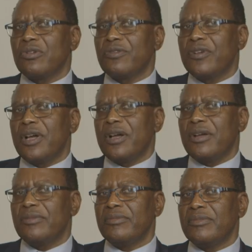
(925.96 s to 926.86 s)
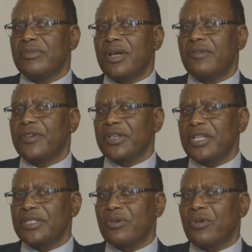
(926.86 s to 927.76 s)
of our
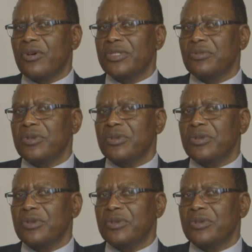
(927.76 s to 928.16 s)
fertilizer costs,